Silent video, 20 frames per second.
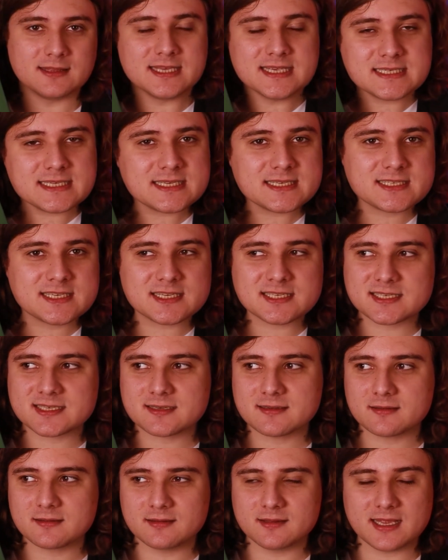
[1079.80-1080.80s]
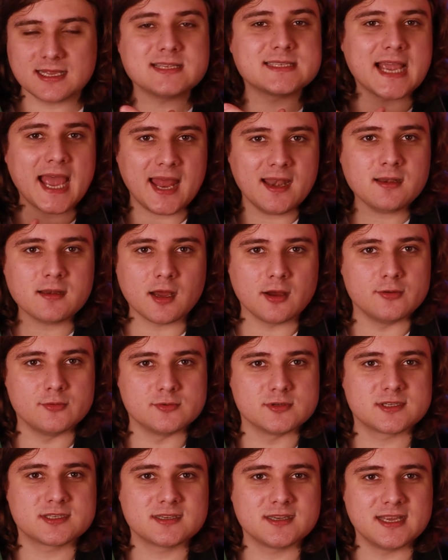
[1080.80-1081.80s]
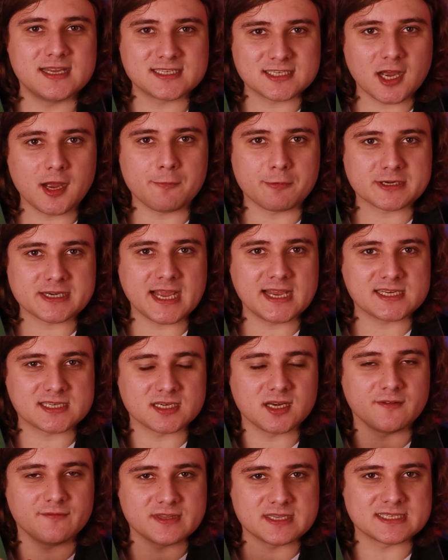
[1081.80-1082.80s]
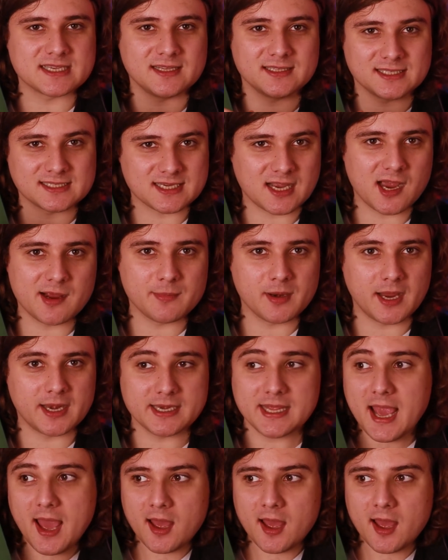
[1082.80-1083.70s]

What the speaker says: This is just Nintendo's interpretation of the Zelda Timeline.